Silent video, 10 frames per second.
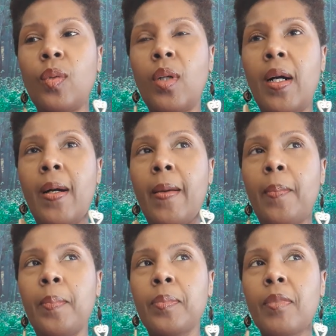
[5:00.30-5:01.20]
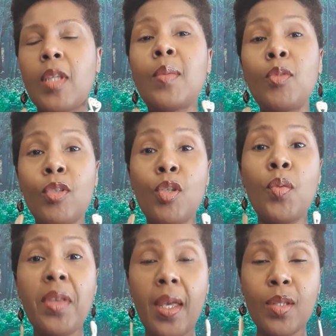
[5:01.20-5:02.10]
um, so I'm doing two
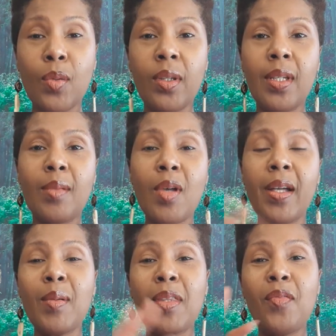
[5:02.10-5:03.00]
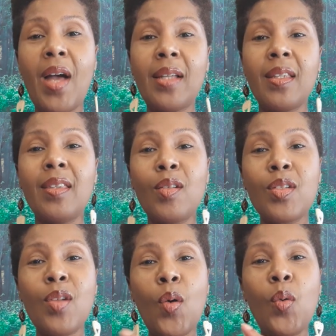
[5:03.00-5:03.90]
things really. I'm talking about the fact that there's
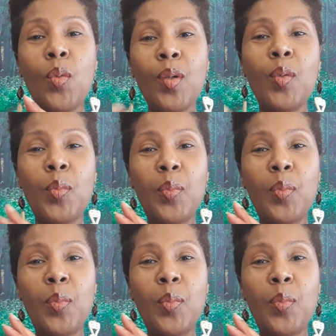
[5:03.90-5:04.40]
no real